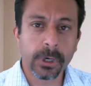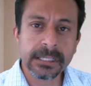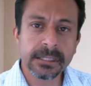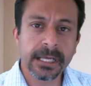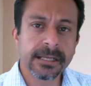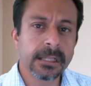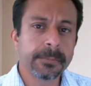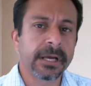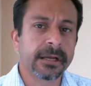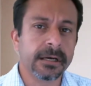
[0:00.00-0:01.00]
Or inline
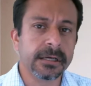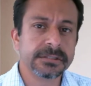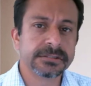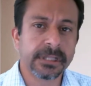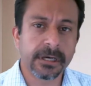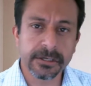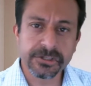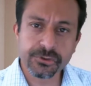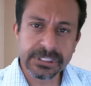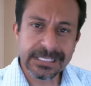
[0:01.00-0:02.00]
help icons that are
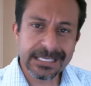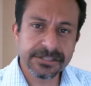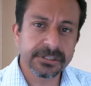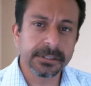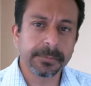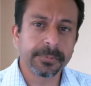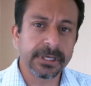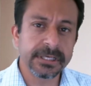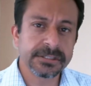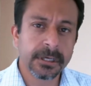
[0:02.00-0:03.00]
strategically
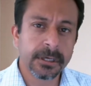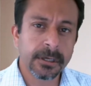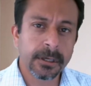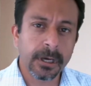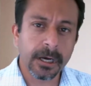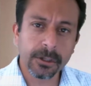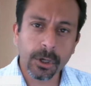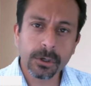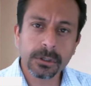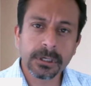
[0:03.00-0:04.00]
placed
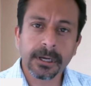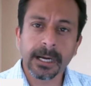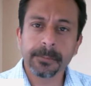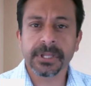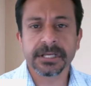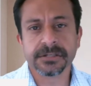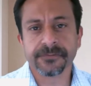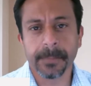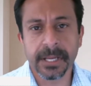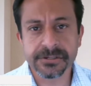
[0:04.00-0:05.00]
along complex
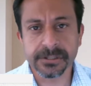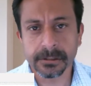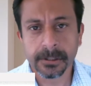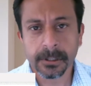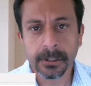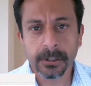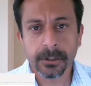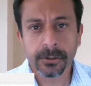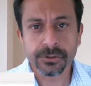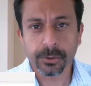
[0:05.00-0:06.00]
information,
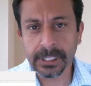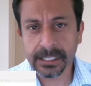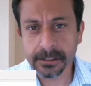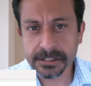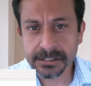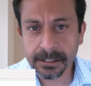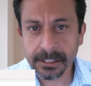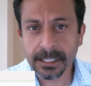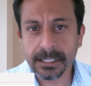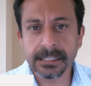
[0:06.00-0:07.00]
so they can just
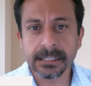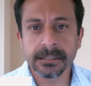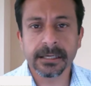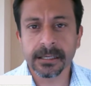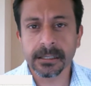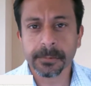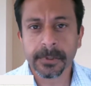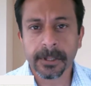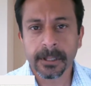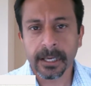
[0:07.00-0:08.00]
click on the inline help
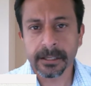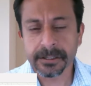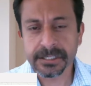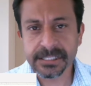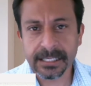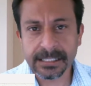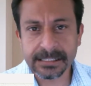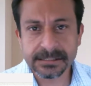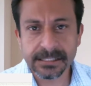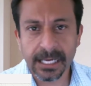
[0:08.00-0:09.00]
and understand
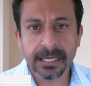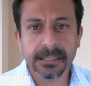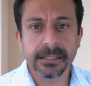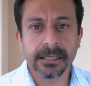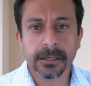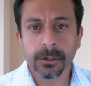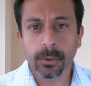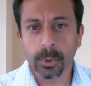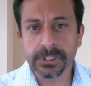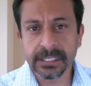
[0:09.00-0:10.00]
exactly
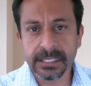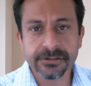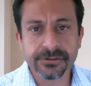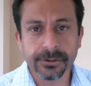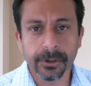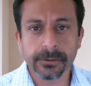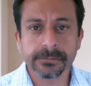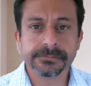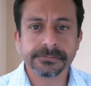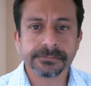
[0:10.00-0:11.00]
what they need to
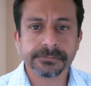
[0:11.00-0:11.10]
know.